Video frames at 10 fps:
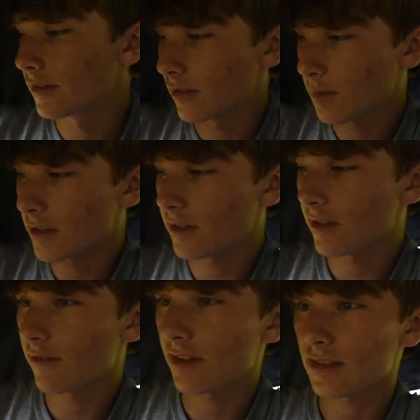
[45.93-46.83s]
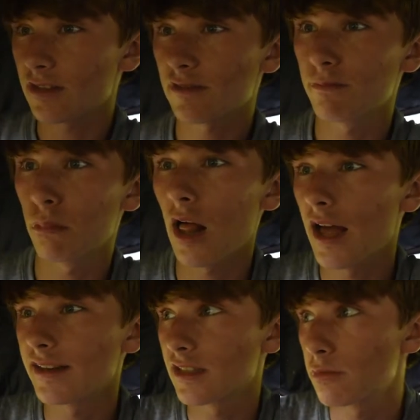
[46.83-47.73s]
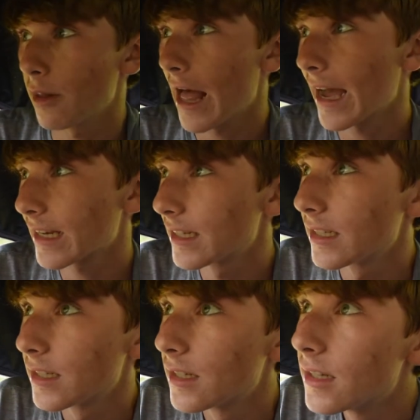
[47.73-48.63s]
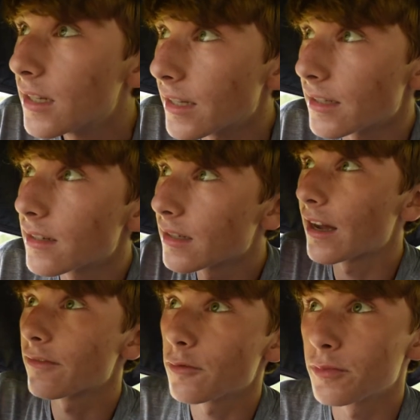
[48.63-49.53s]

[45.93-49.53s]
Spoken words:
and especially the fact this blind is black, it kind of